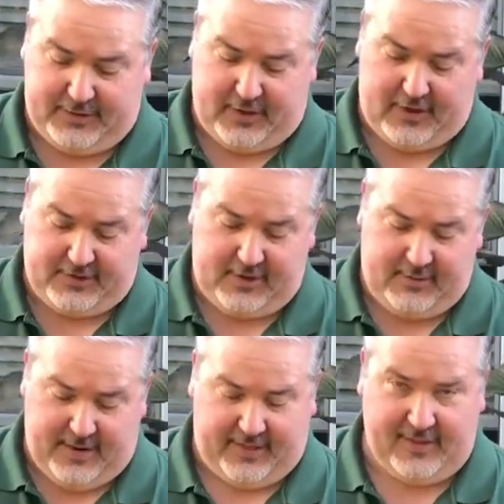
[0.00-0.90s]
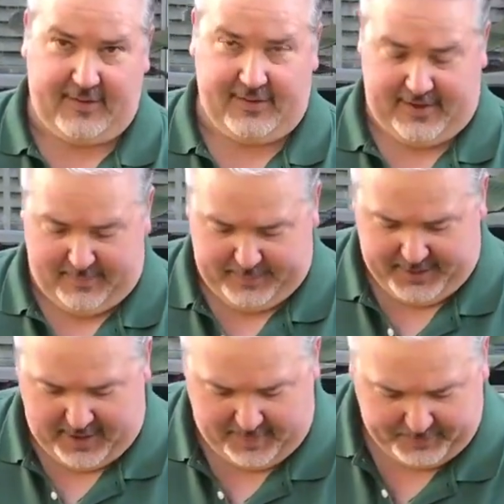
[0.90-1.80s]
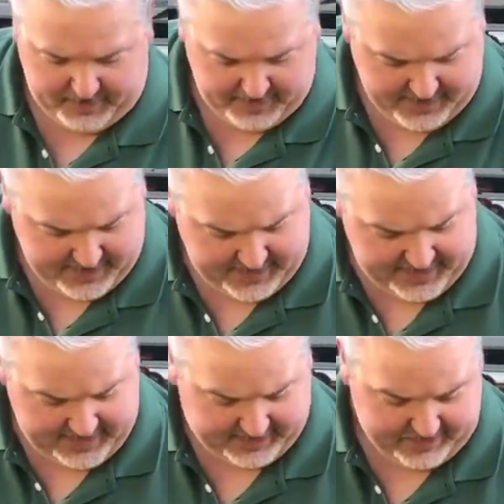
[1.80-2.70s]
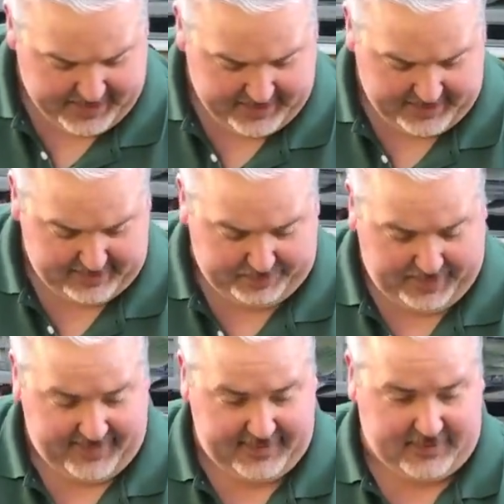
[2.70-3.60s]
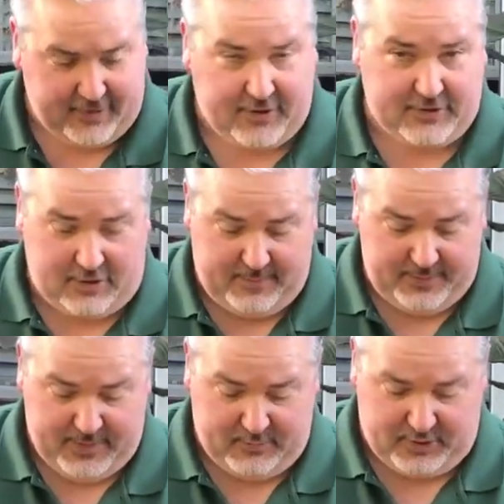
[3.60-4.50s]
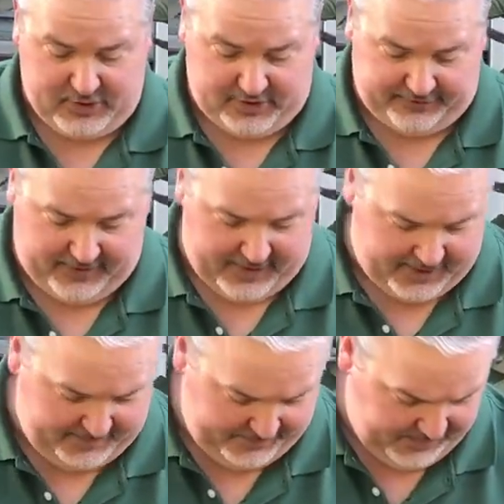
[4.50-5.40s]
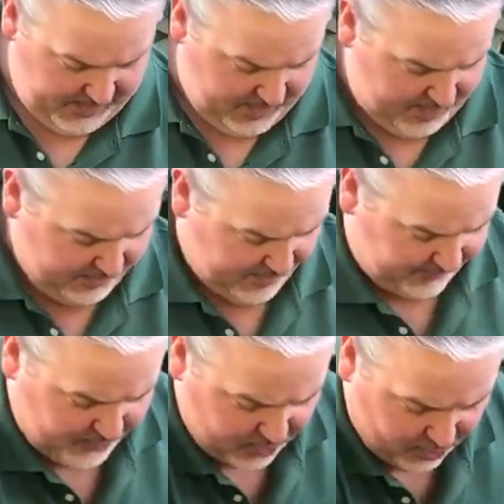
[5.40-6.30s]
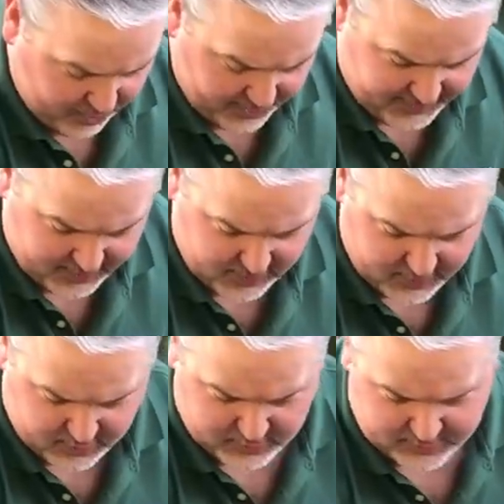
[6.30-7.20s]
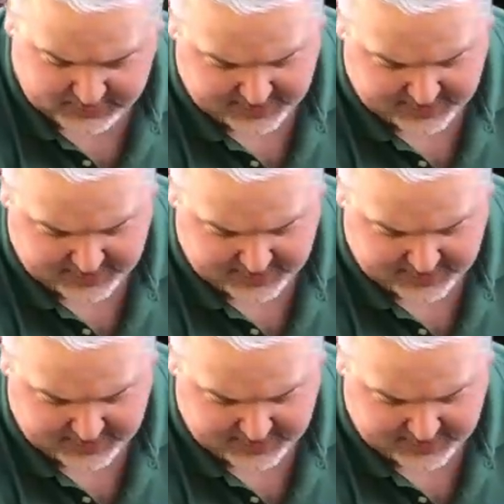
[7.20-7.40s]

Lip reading: saucer, like this happens to be copper. it can be a nice plastic saucer, work just fine. But if you're going to use